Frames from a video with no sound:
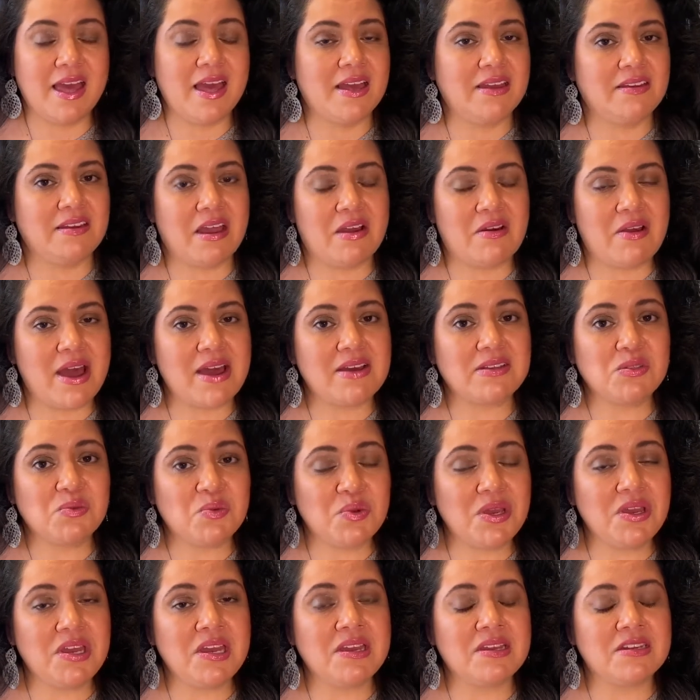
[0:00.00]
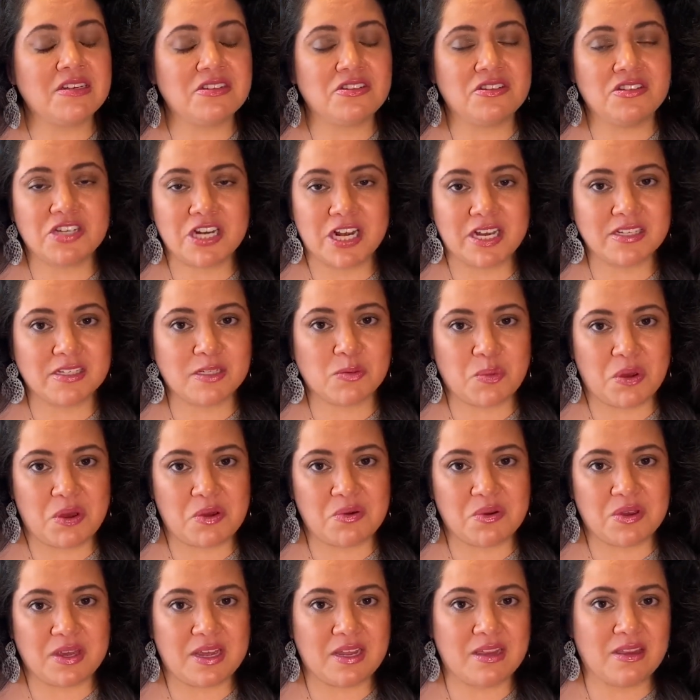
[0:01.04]
Now, as we just spoke
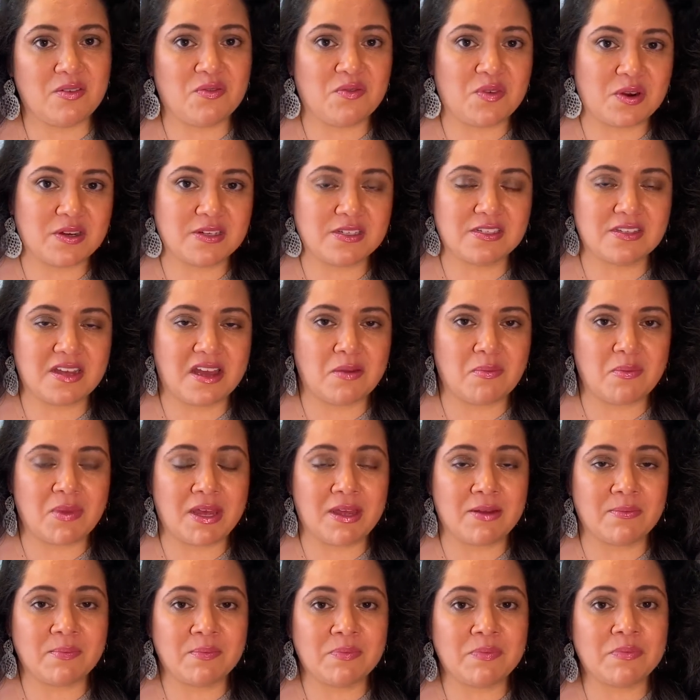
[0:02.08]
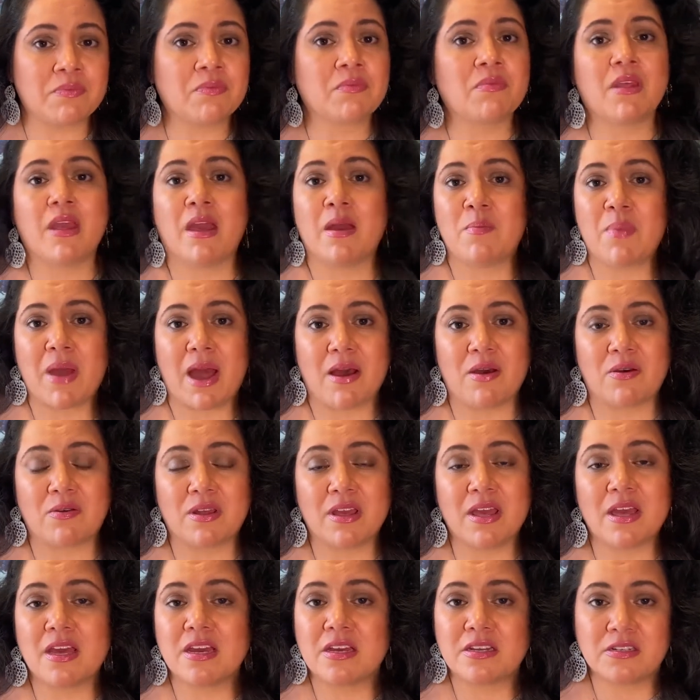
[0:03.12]
in the first segment about
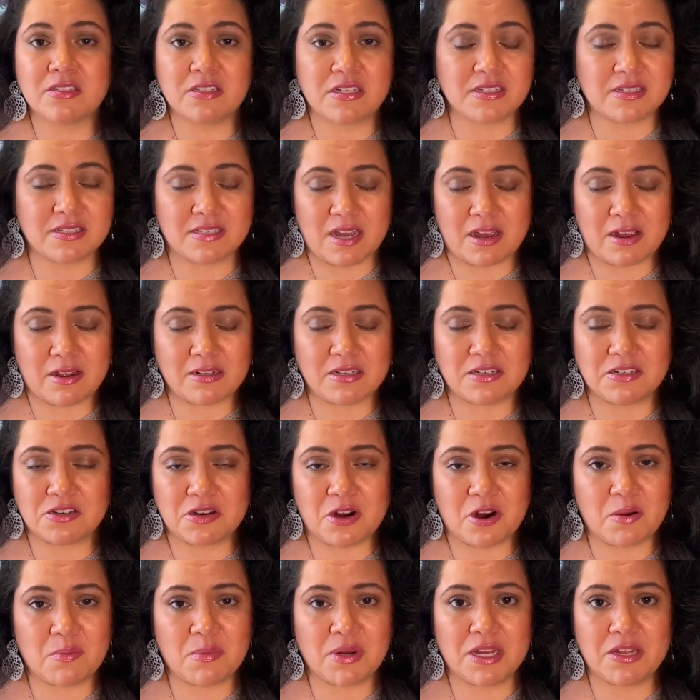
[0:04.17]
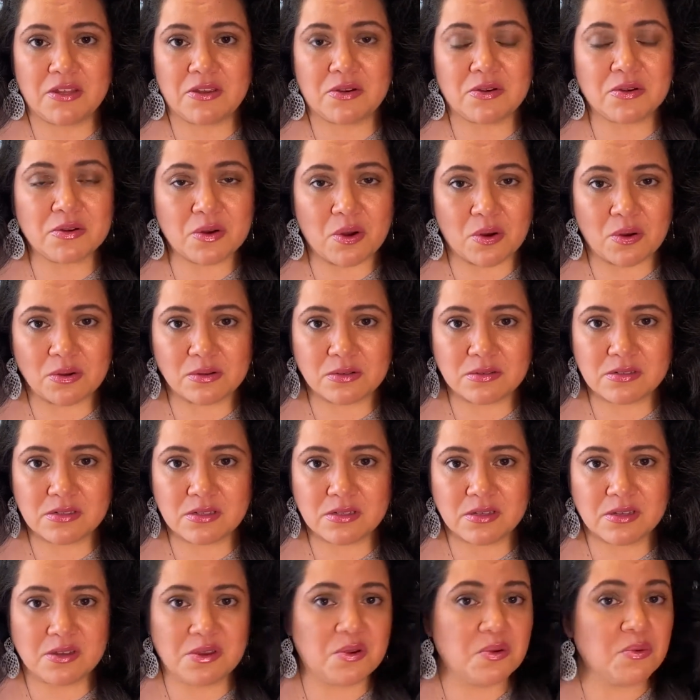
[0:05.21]
determining your goals,
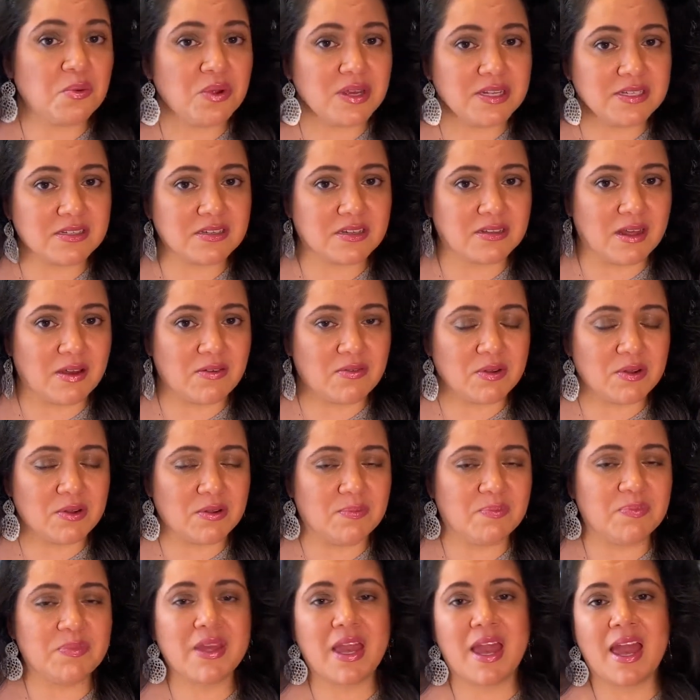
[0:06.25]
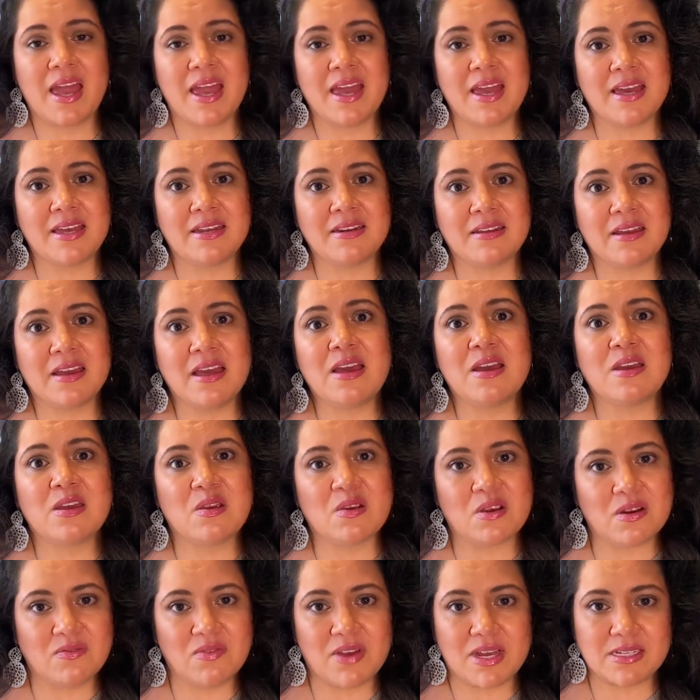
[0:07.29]
your risk level, and your
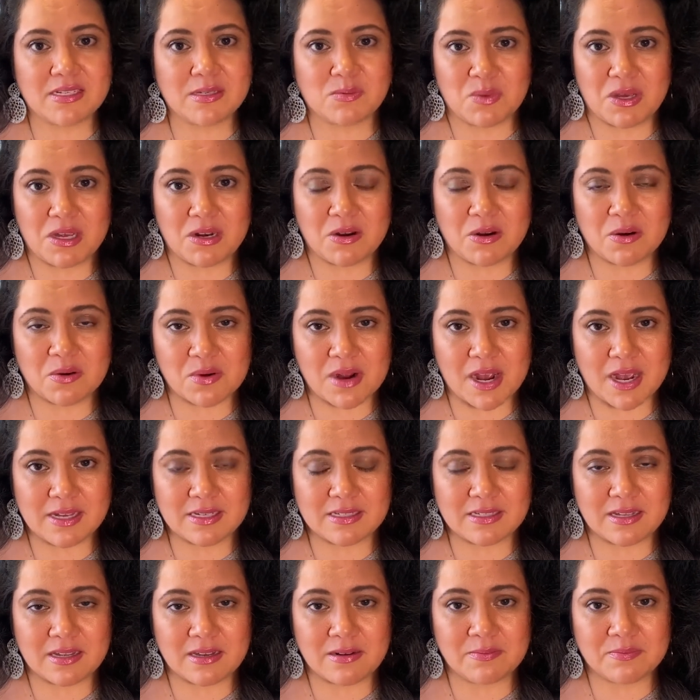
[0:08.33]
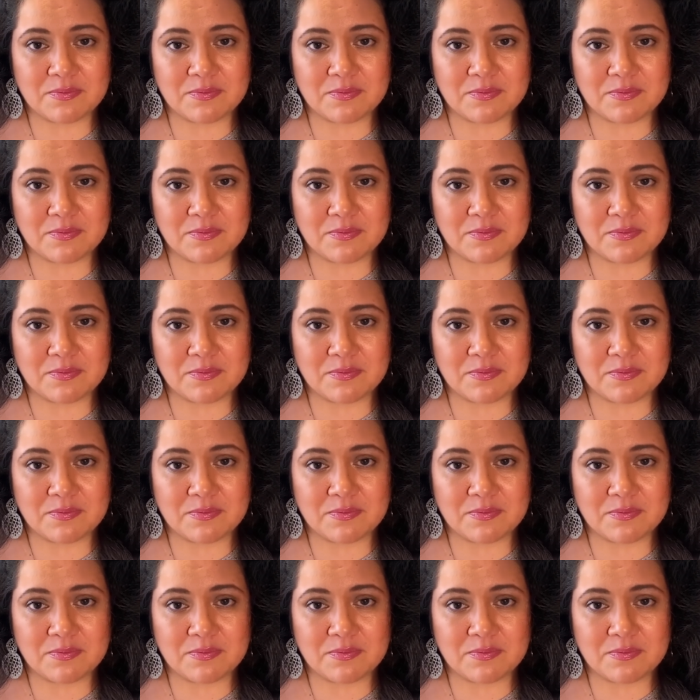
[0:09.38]
investment horizon,